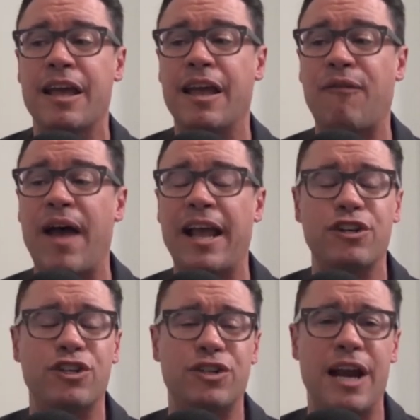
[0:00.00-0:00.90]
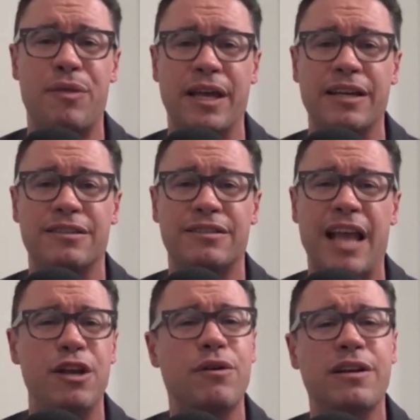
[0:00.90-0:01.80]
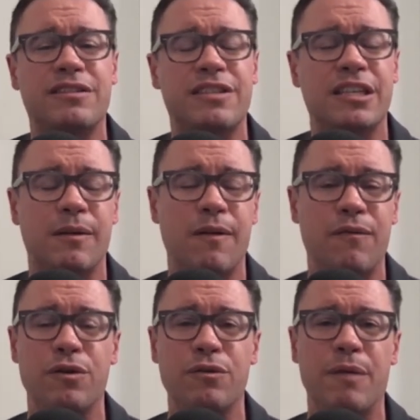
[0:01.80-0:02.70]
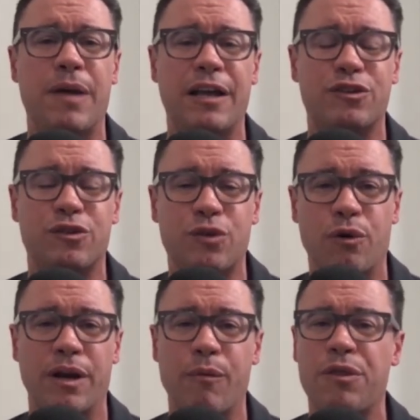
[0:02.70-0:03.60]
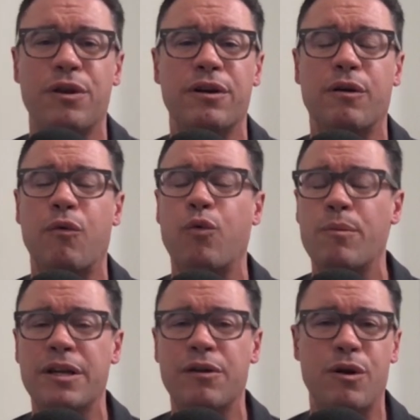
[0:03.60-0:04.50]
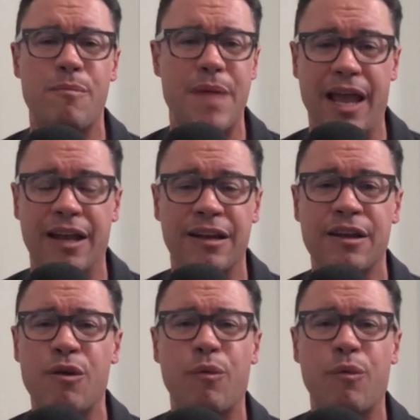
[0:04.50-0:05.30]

If I can share this, and you can see some of you in my story, whether you're a woman or a man, right.